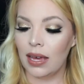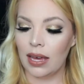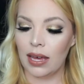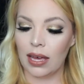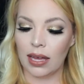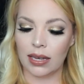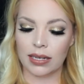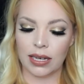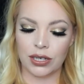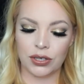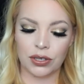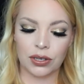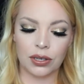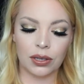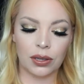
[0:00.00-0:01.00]
And I
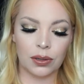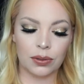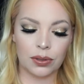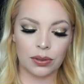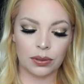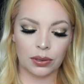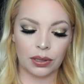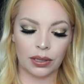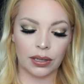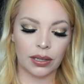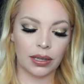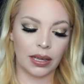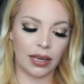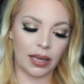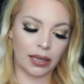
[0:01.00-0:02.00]
took a closer
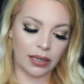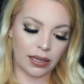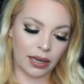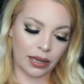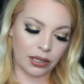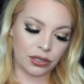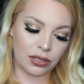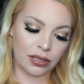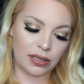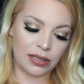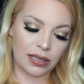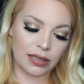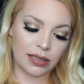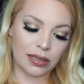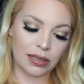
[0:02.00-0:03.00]
look, and it actually
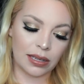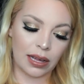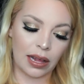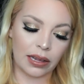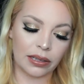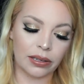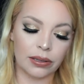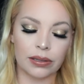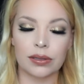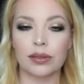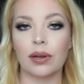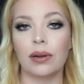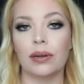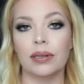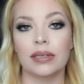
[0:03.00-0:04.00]
says that the color is
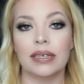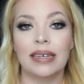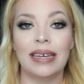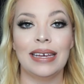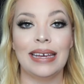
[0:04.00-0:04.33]
called